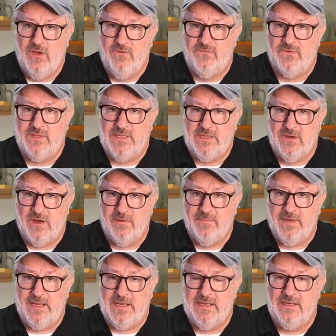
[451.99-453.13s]
overly
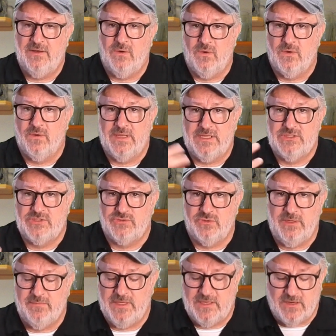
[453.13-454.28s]
carbonated or
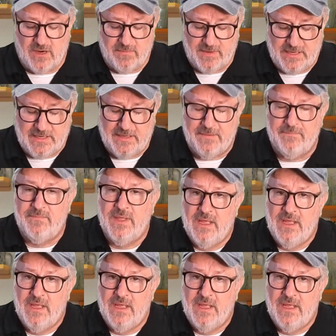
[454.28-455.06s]
extremely carbonated.